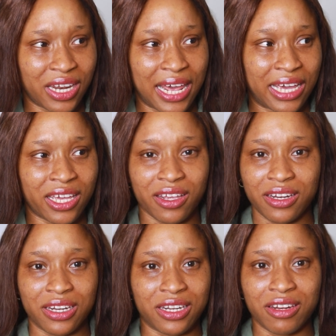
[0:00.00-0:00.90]
Like,
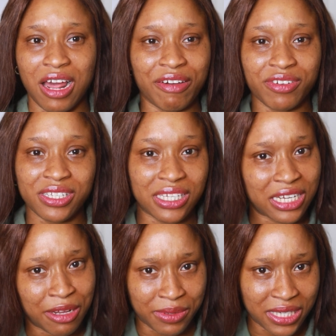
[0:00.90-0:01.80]
I've not seen
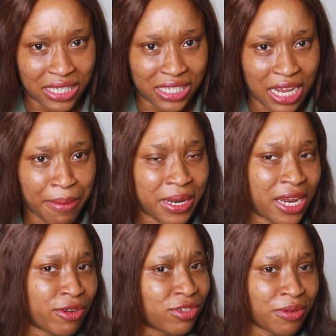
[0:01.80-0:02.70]
them since. I mean, they
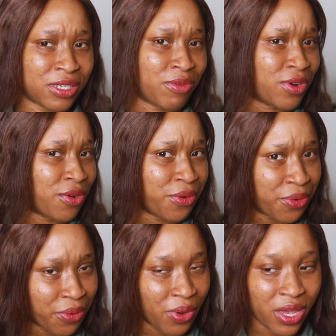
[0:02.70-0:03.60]
know something we don't
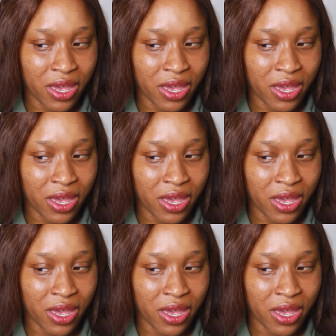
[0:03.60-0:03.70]
know.